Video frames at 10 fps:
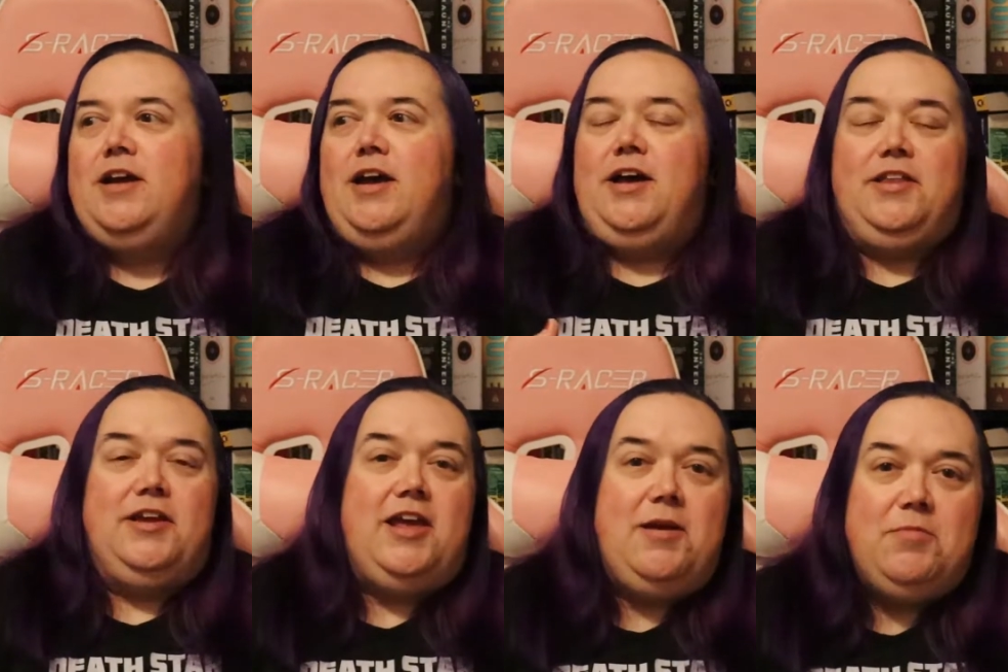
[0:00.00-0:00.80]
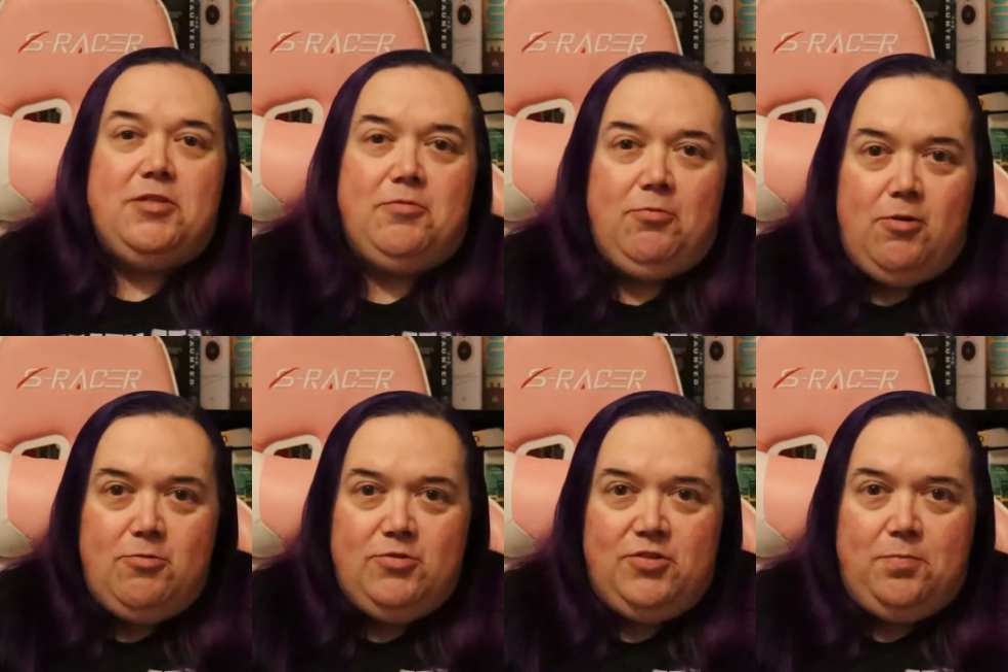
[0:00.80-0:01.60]
The Game of
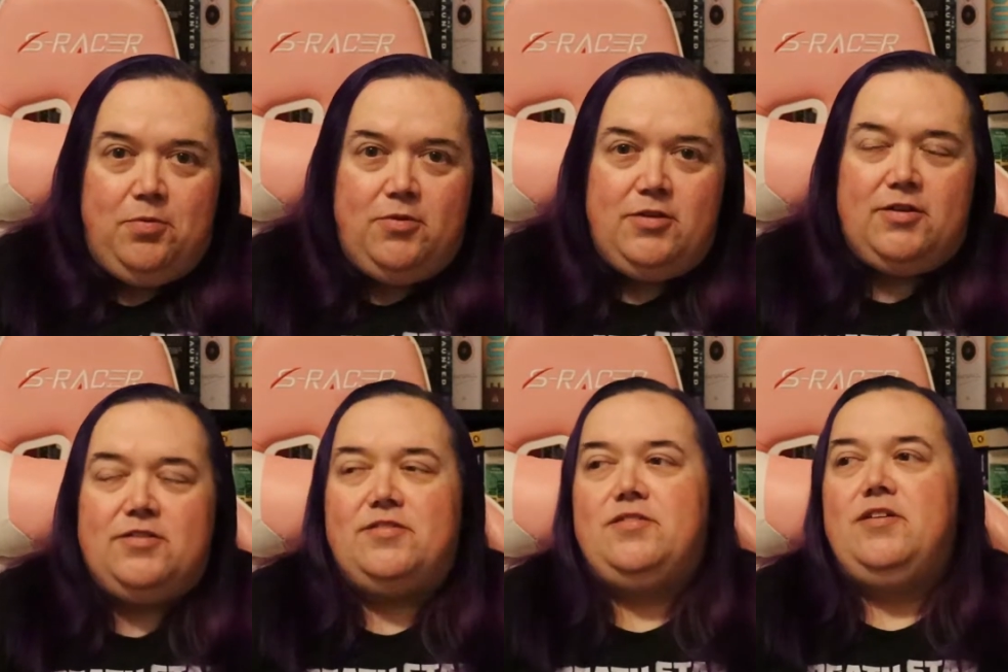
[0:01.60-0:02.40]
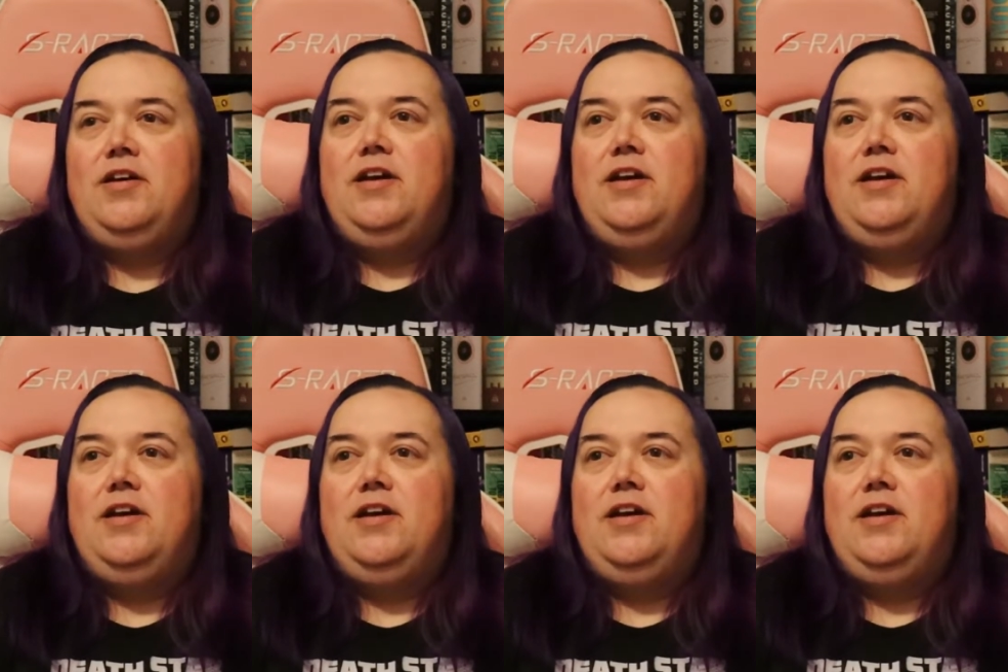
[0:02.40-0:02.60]
Thrones books,